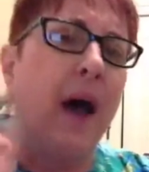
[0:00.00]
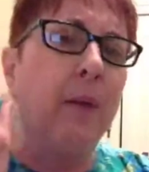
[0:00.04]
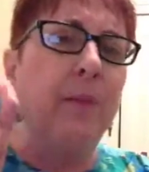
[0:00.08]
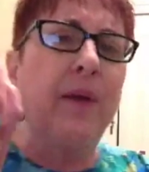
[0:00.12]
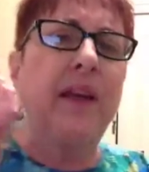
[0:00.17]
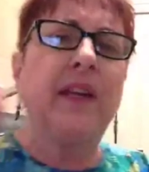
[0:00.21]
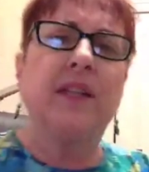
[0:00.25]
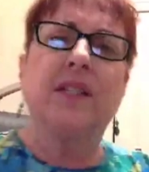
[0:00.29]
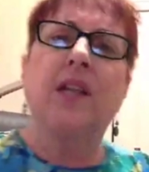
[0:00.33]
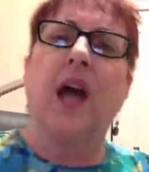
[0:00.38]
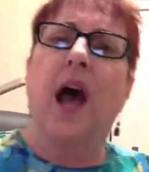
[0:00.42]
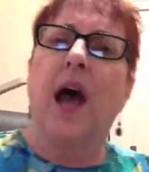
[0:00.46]
How
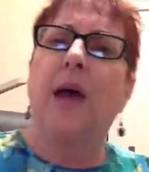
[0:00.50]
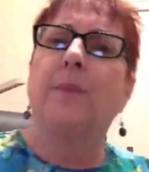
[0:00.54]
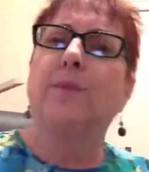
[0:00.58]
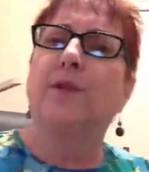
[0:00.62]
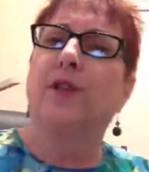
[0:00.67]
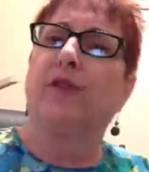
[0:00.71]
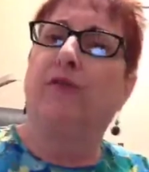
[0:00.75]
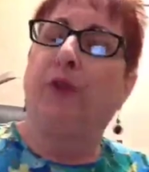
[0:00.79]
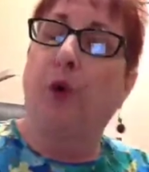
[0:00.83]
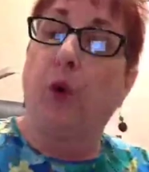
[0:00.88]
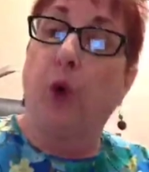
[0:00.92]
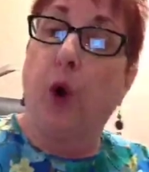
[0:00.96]
many times
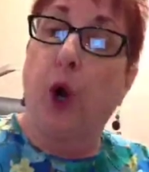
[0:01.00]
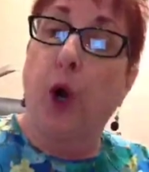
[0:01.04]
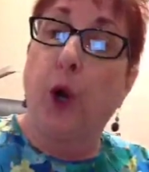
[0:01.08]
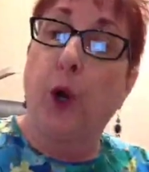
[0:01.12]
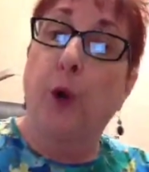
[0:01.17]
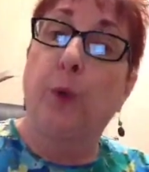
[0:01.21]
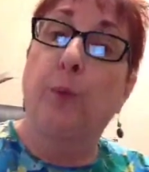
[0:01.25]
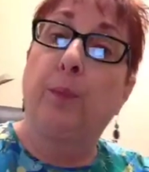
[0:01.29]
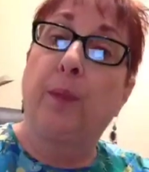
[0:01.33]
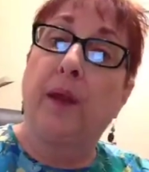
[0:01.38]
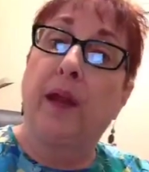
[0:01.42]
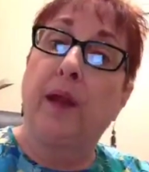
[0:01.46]
have you
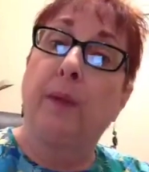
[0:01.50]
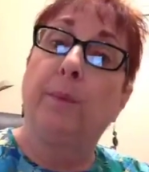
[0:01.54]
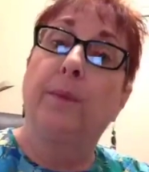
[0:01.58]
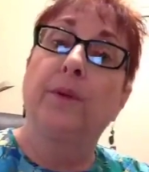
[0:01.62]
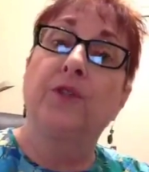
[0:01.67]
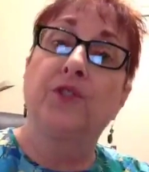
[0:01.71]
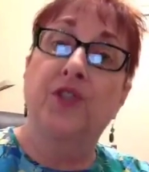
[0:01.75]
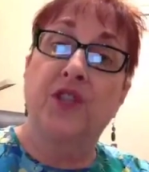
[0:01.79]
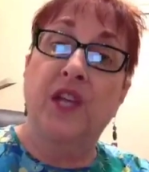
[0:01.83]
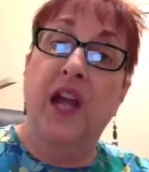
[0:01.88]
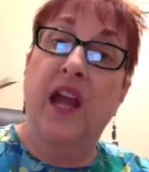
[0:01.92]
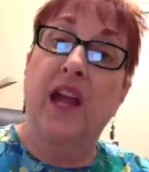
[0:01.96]
heard
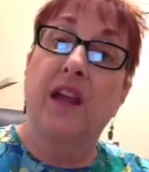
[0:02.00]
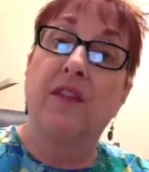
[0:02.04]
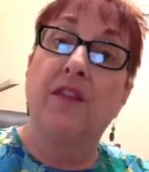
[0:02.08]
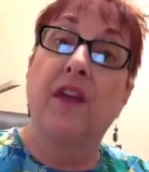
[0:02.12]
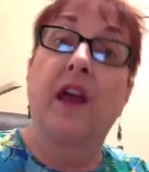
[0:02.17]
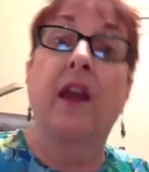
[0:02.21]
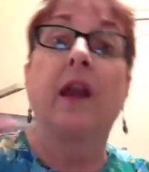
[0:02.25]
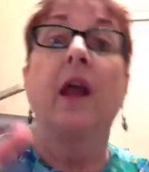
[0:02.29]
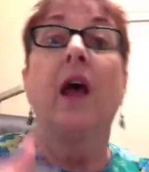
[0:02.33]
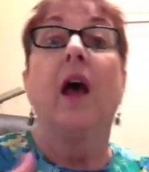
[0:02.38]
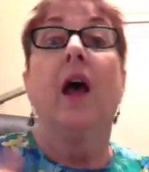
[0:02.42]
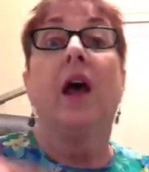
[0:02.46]
people say
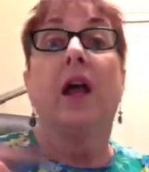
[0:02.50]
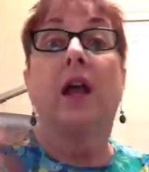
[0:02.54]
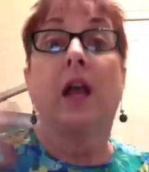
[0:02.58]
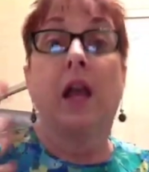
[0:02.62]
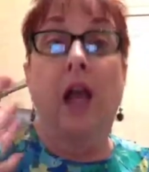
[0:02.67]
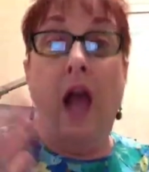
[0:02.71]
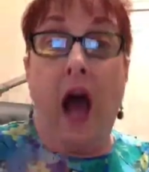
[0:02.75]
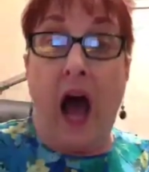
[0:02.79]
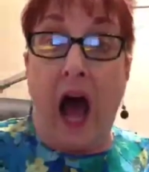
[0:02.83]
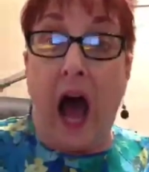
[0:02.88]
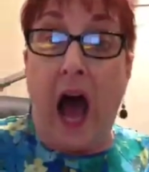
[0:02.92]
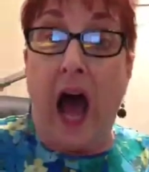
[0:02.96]
that
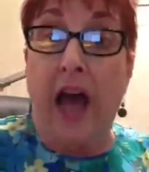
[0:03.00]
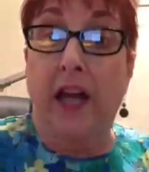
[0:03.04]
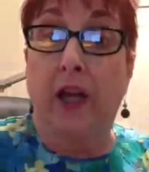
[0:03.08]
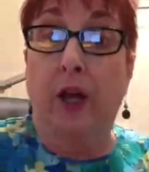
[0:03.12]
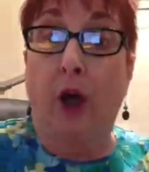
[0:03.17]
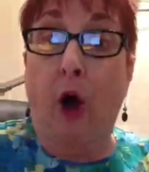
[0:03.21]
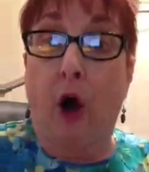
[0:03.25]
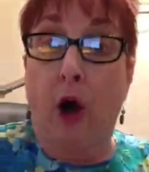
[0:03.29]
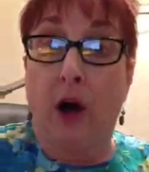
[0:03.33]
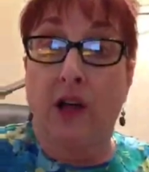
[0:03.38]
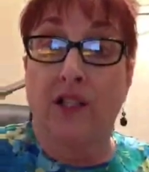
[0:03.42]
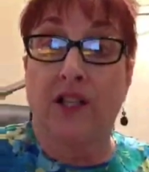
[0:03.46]
God
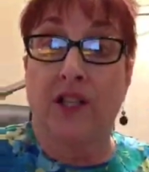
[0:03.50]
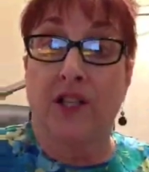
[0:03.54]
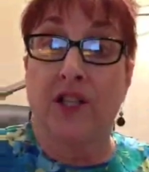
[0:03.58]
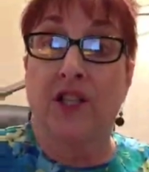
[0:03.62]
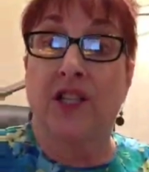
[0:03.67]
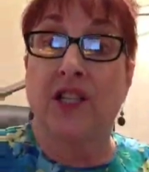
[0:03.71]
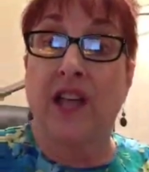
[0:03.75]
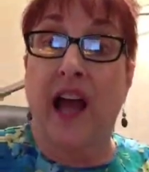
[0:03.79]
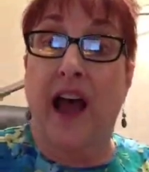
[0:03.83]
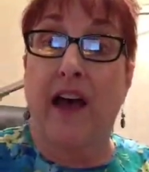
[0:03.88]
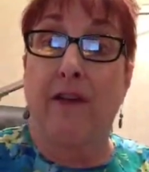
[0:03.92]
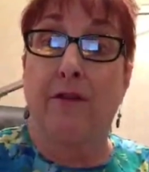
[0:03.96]

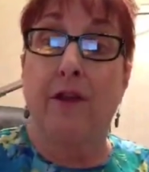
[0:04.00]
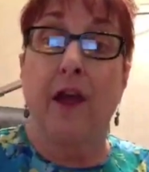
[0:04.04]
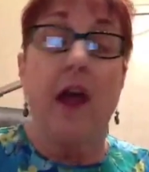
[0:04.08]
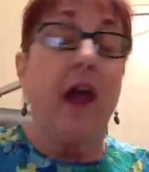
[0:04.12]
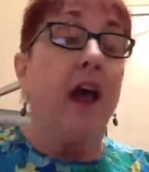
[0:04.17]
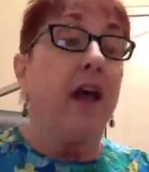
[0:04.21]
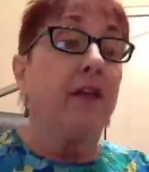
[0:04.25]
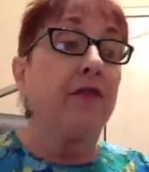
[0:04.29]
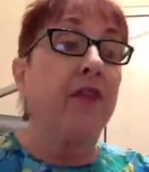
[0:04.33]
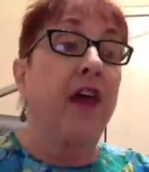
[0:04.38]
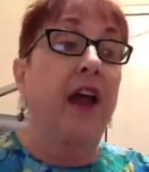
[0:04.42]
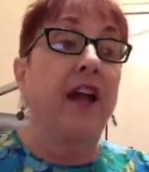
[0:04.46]
causes death?
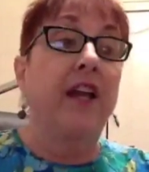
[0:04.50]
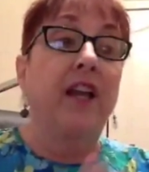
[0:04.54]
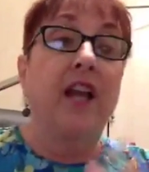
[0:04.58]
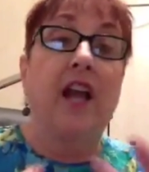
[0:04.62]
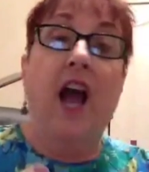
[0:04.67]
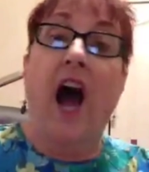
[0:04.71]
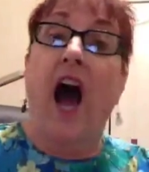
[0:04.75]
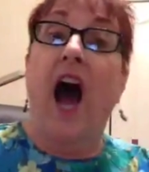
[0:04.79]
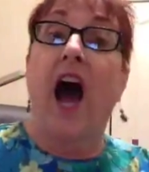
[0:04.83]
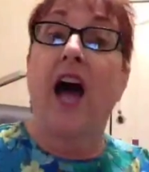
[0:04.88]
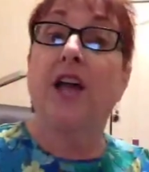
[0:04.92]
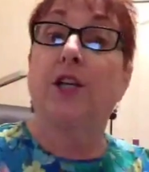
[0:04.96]
That
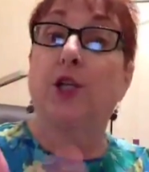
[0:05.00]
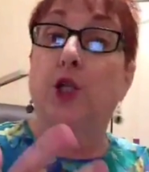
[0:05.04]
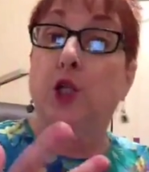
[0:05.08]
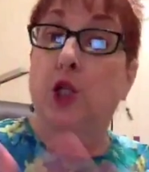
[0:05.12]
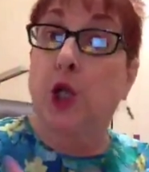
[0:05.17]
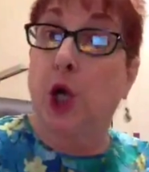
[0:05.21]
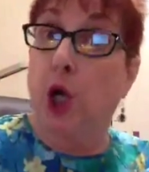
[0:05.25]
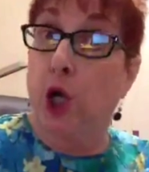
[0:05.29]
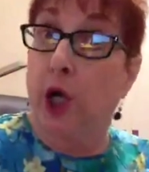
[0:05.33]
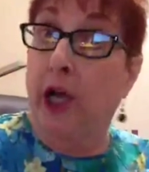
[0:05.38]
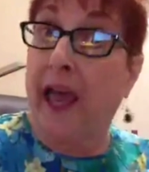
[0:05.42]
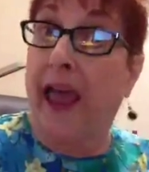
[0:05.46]
God
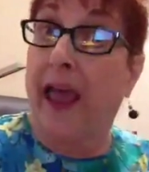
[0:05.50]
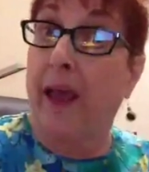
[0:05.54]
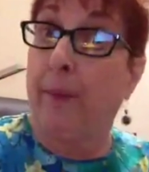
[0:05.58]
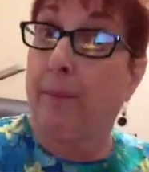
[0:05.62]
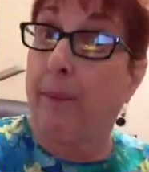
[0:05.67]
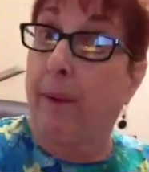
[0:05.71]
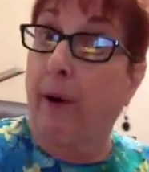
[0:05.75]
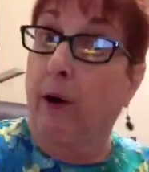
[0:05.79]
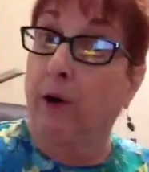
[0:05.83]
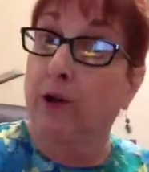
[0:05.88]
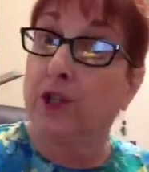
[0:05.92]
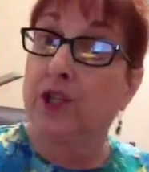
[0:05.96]
took a
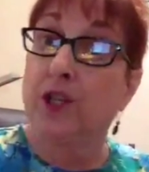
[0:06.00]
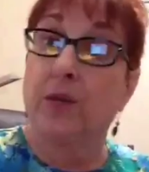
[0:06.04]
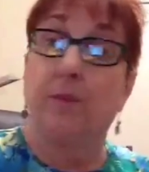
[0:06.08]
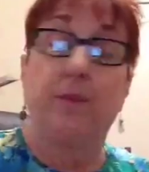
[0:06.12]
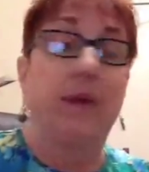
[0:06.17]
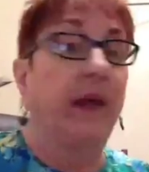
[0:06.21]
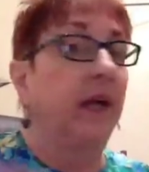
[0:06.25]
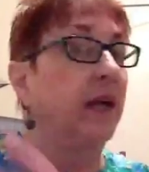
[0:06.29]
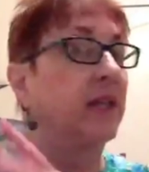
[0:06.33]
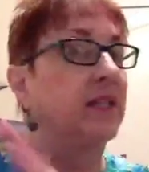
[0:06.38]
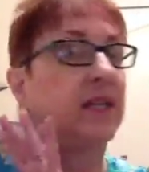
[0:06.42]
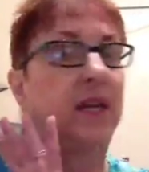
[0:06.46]
person
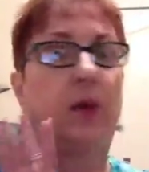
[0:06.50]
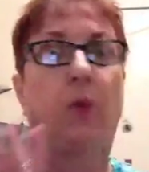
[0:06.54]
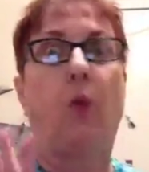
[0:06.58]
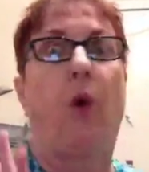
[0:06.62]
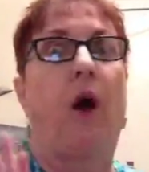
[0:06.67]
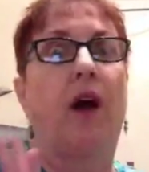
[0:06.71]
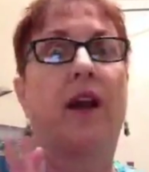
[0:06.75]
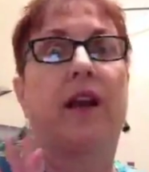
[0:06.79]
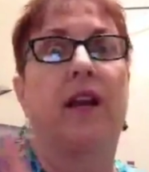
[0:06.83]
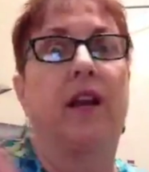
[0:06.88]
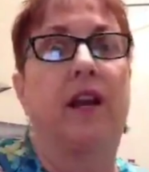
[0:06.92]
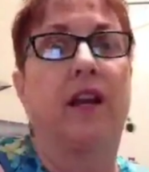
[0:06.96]
because he
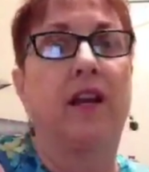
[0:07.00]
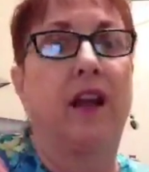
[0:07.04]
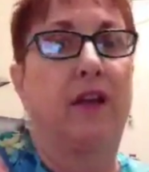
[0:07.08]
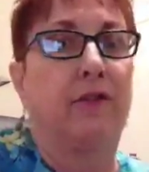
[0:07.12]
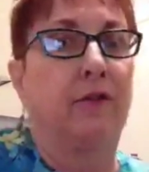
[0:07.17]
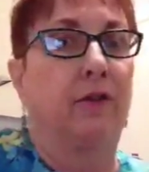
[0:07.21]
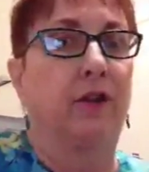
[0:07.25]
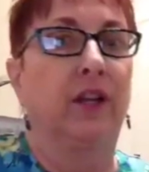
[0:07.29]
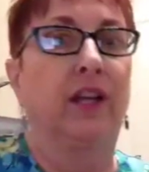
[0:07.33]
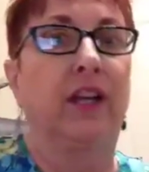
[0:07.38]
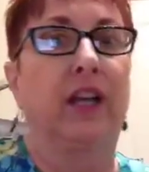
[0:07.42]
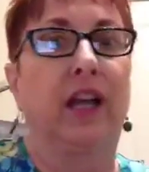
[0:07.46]
wanted
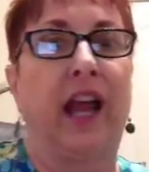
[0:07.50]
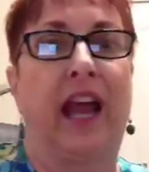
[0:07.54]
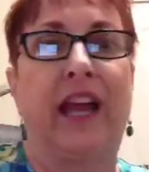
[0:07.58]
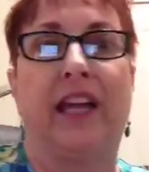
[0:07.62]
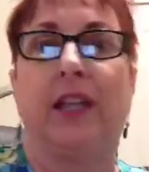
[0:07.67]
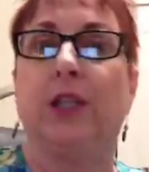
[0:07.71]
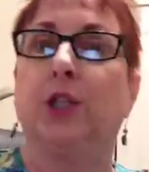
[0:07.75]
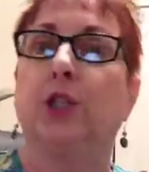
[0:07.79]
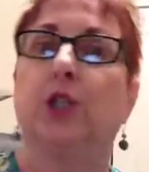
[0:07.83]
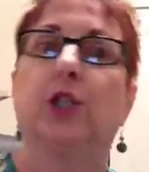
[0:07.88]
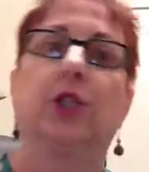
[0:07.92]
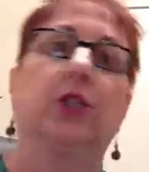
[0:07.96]
another little
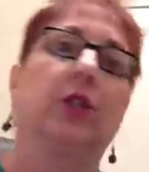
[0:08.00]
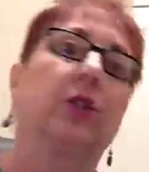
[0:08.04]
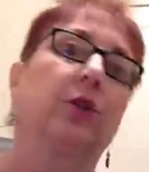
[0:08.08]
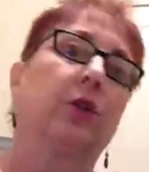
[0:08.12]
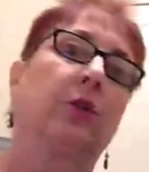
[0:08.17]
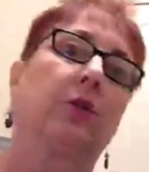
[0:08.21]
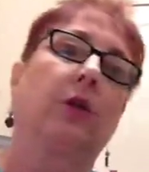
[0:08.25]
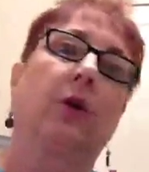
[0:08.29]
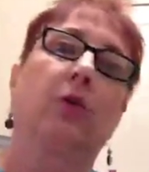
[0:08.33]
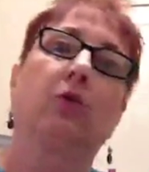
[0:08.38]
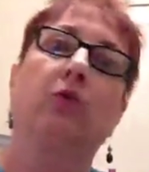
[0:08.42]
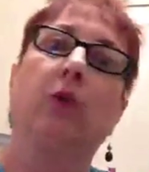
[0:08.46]
angel
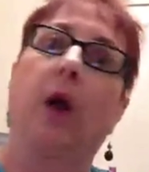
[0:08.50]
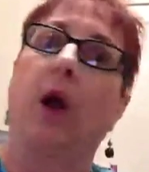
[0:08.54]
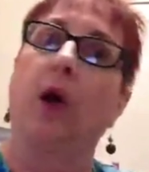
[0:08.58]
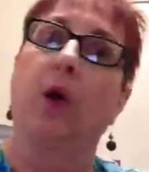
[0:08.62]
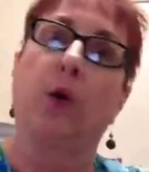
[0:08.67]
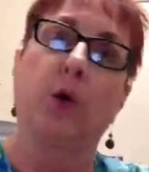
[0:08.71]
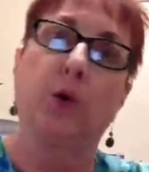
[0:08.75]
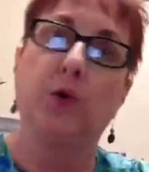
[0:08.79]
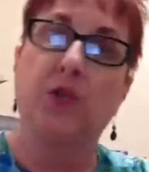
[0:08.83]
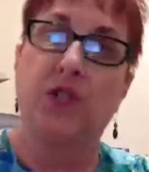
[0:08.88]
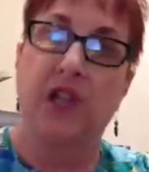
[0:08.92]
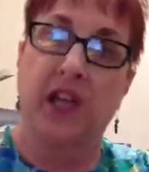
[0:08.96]
or a
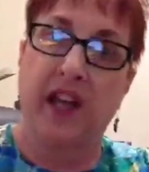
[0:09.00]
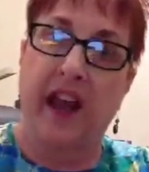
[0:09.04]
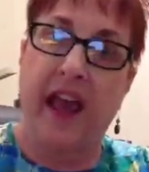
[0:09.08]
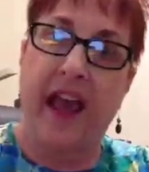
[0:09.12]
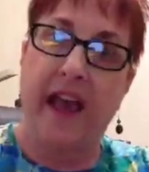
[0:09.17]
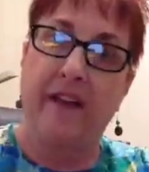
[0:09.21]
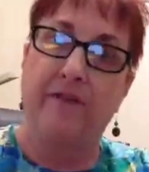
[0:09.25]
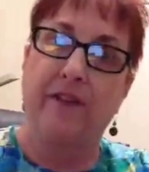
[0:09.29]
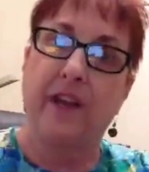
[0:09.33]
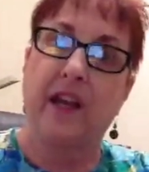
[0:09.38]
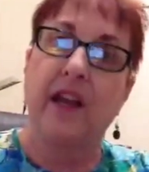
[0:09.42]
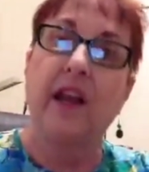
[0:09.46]
rose in
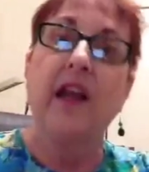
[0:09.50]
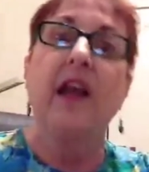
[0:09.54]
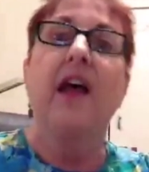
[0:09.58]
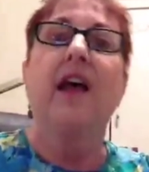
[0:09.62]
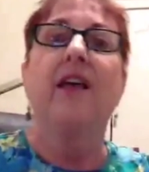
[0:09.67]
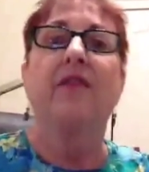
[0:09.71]
heaven?